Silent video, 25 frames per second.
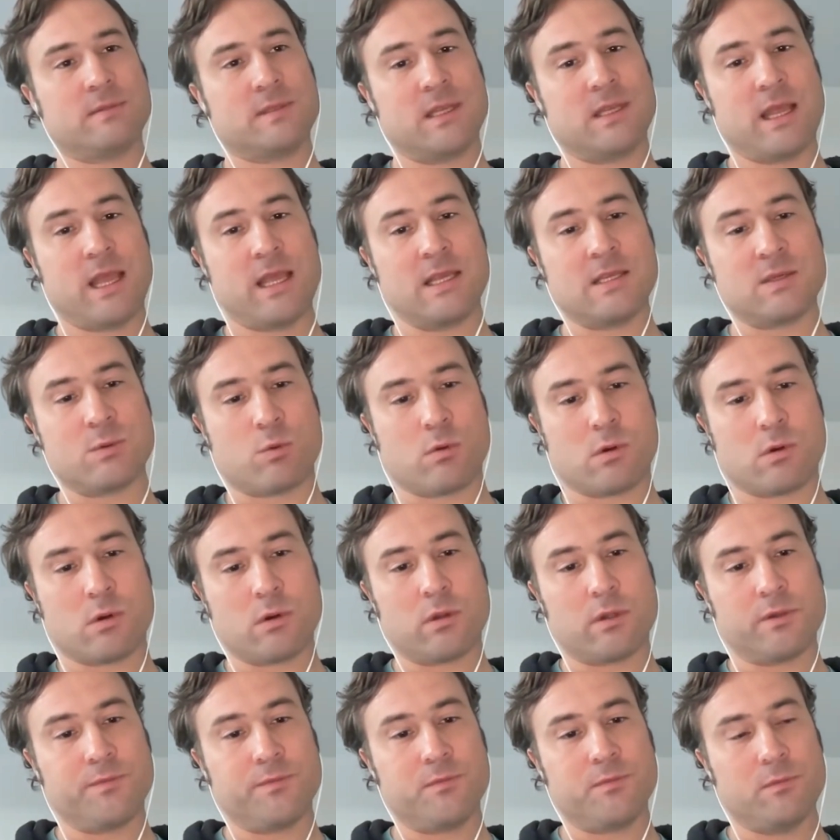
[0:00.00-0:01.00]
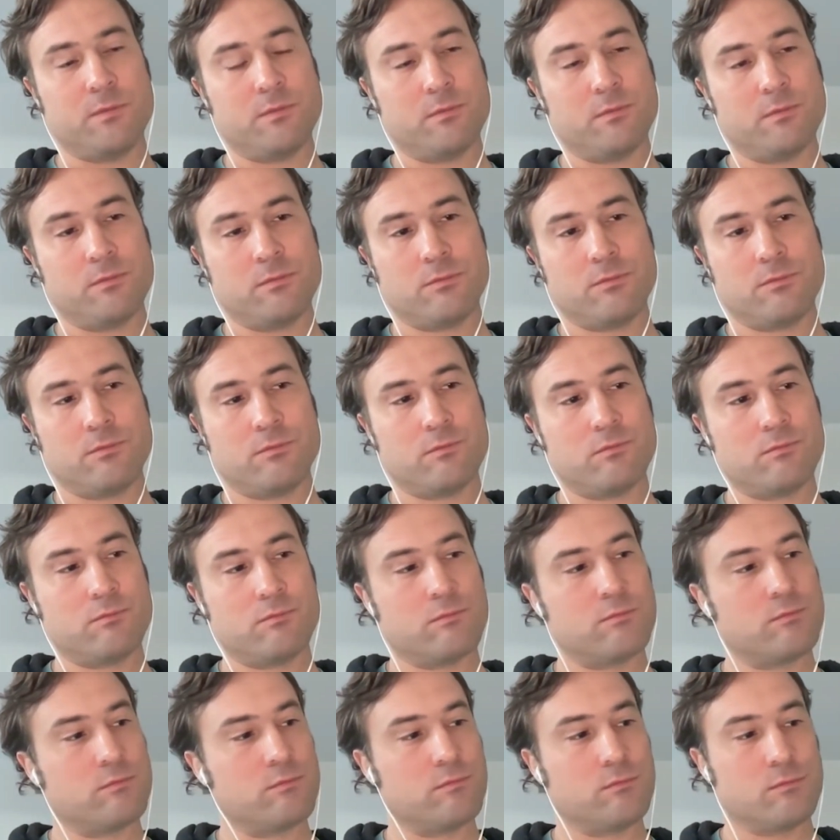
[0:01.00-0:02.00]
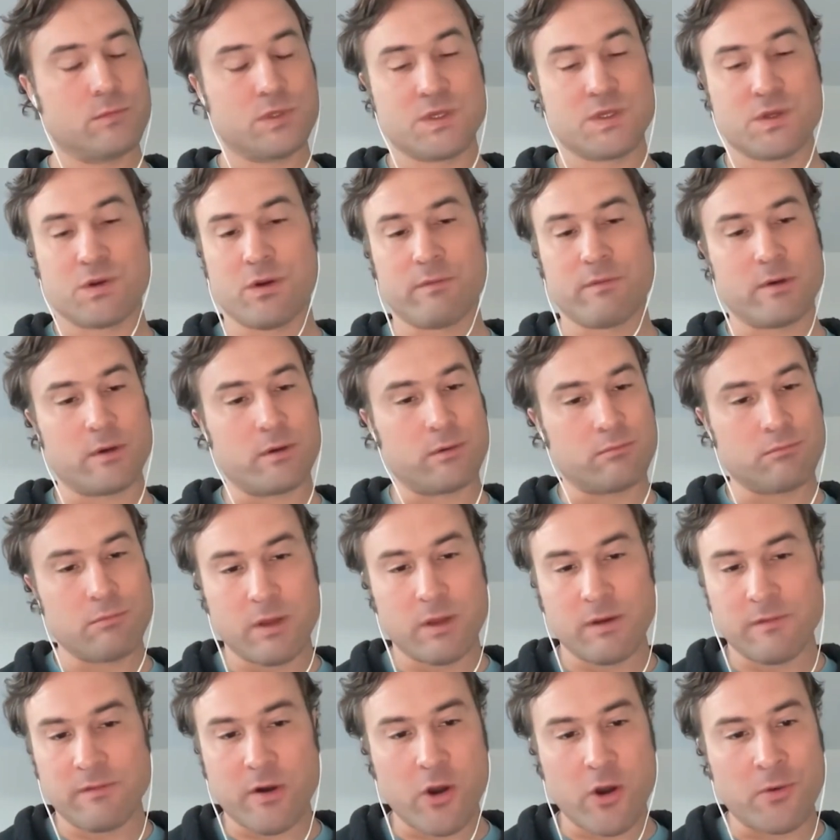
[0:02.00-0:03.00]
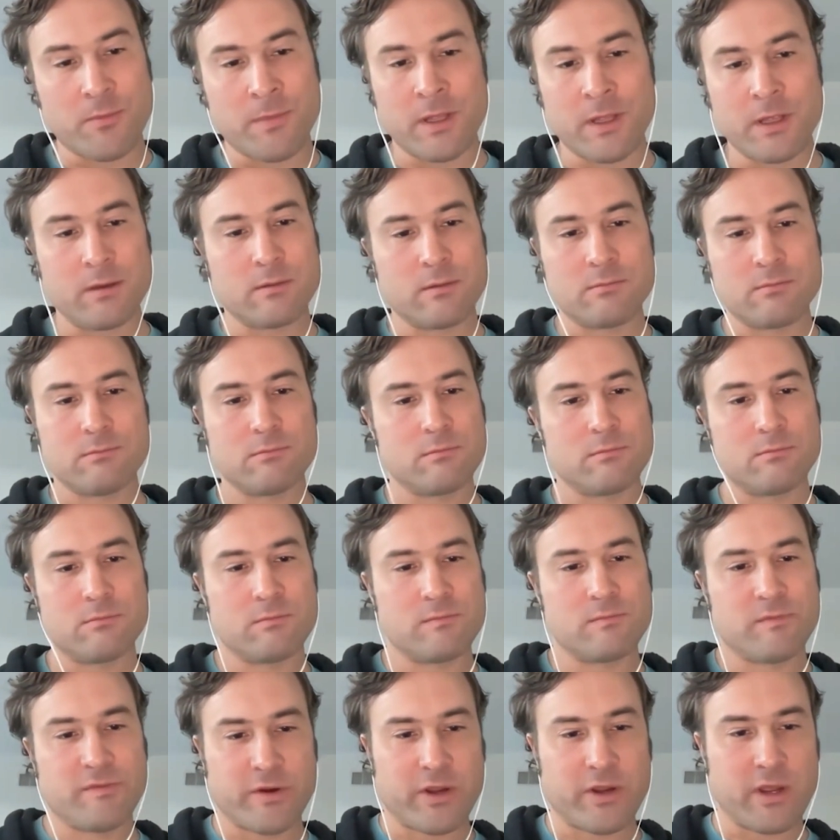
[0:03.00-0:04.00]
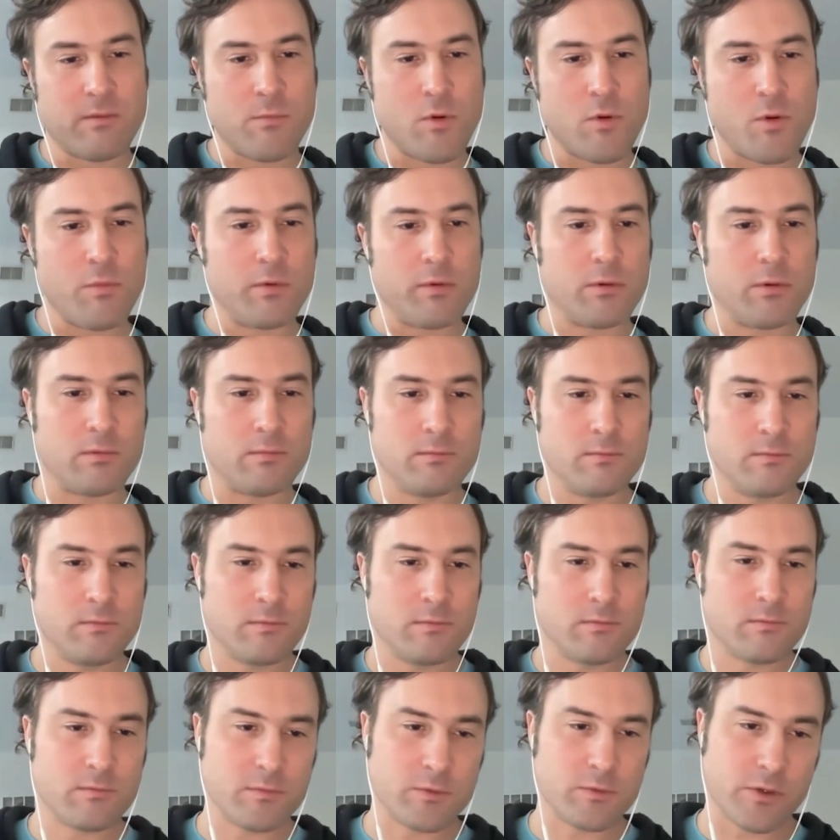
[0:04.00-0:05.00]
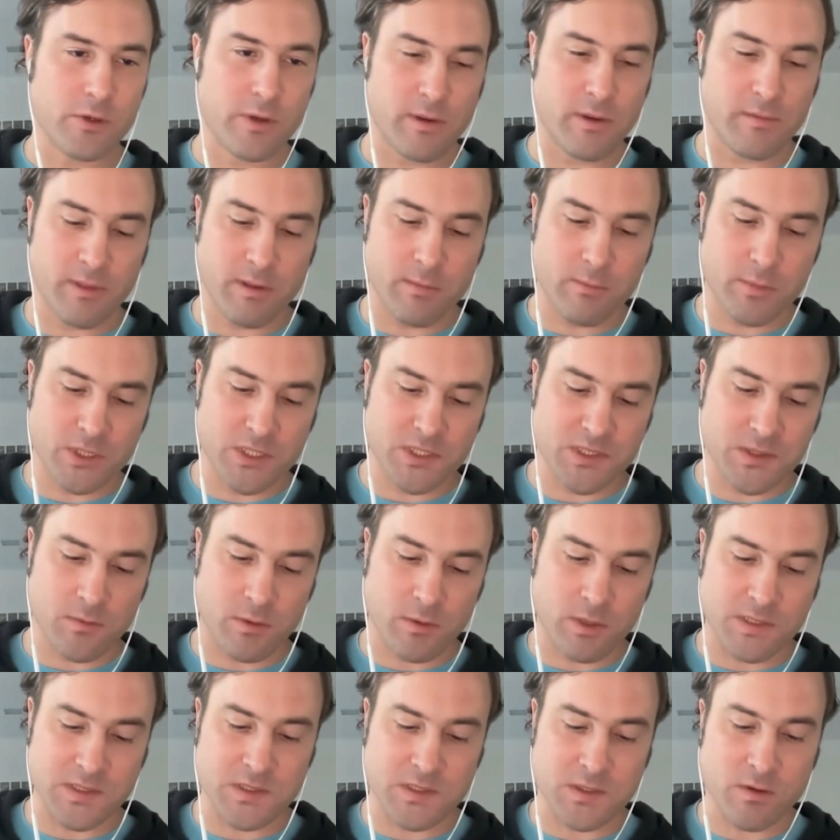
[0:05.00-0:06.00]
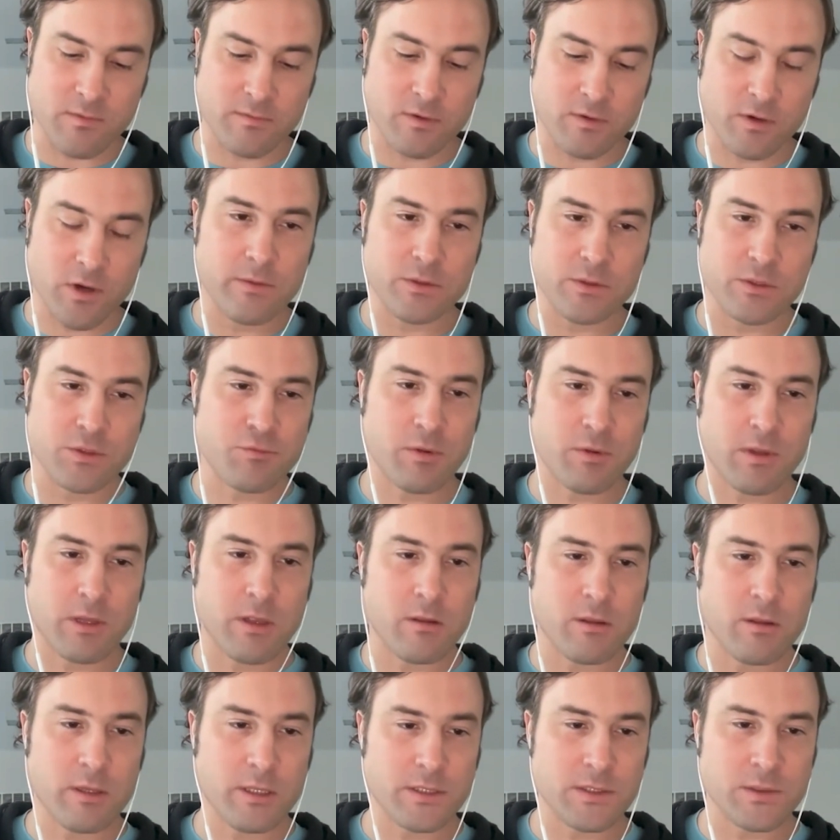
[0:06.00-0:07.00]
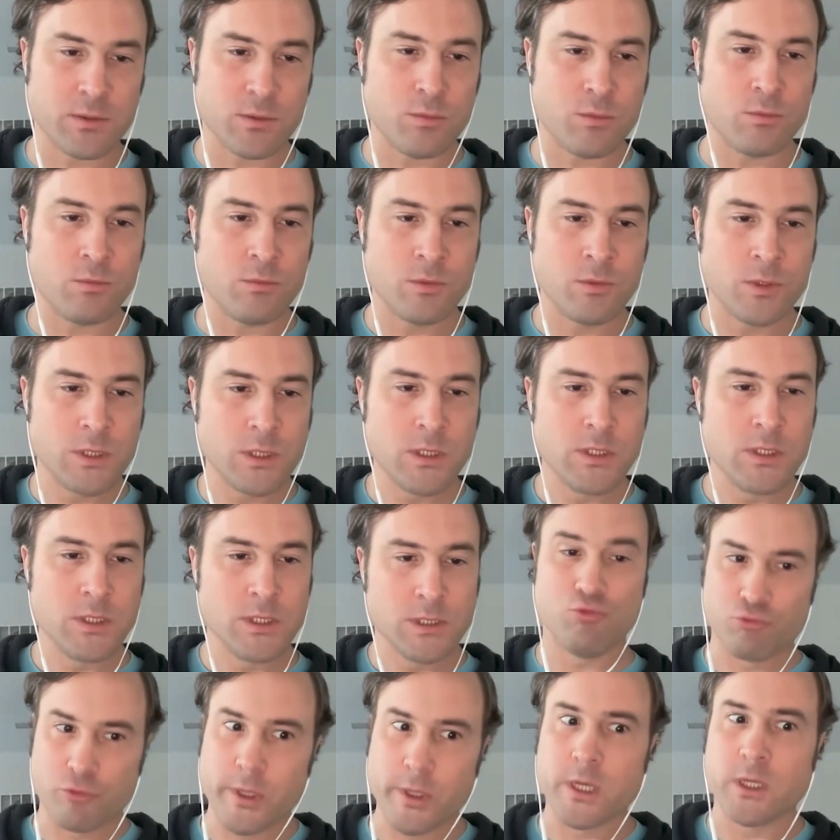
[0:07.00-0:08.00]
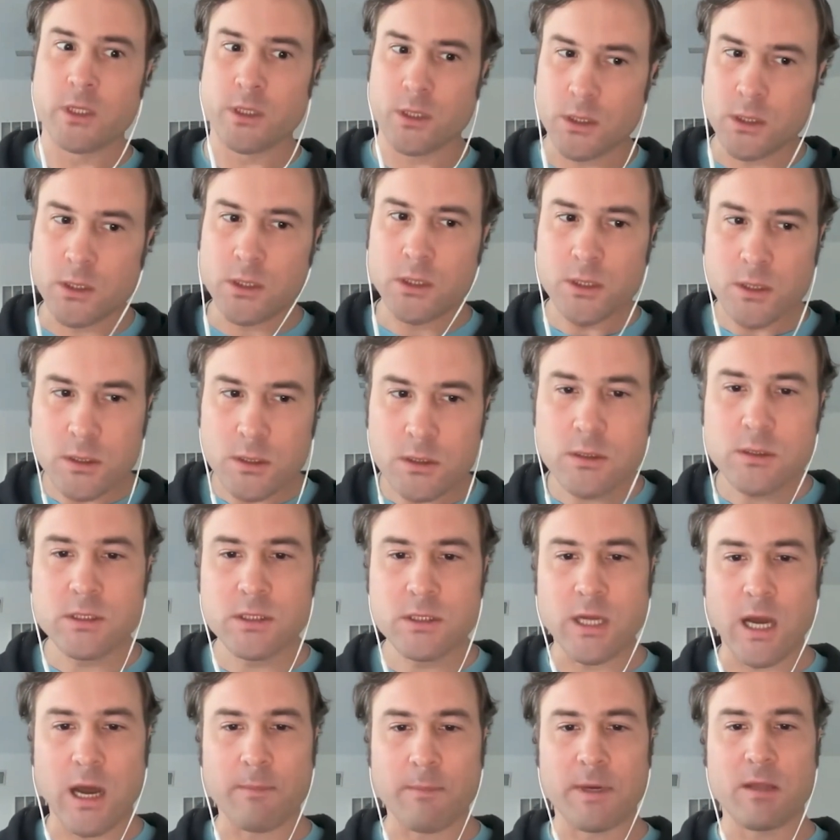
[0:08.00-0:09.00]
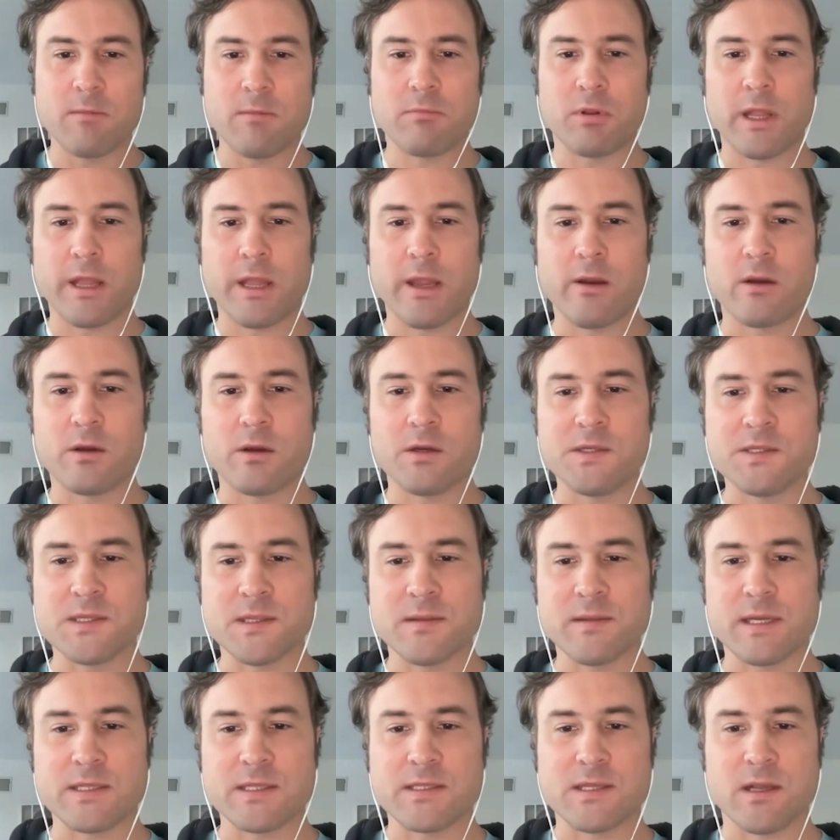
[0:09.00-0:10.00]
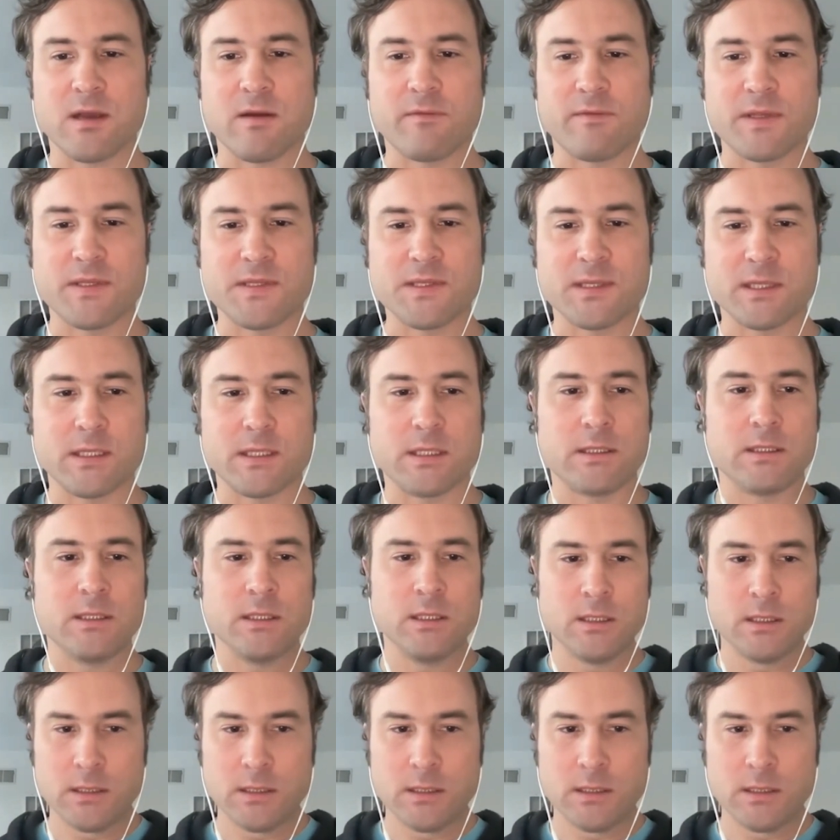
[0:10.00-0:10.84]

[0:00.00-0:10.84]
today's world, server environment, forget mobile or anything, but just look at server. There's really only 2 real dominant players, and that's obviously